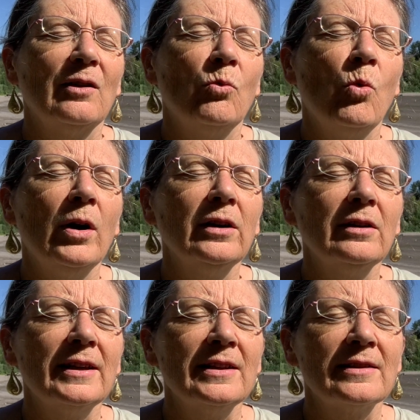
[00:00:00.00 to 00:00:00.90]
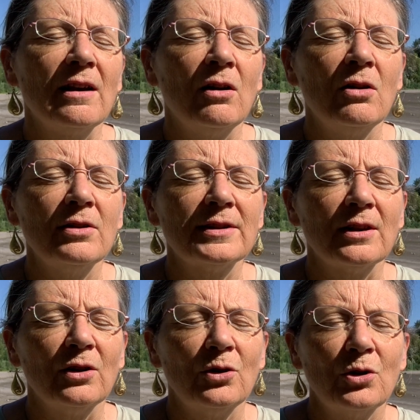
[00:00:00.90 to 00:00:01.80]
Water is
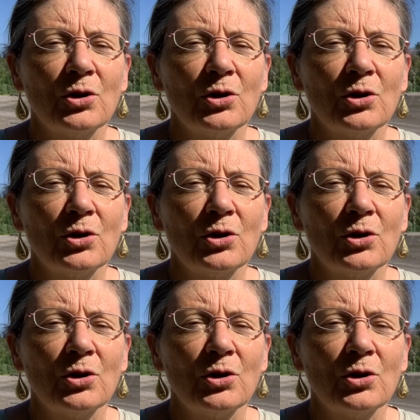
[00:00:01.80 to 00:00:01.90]
also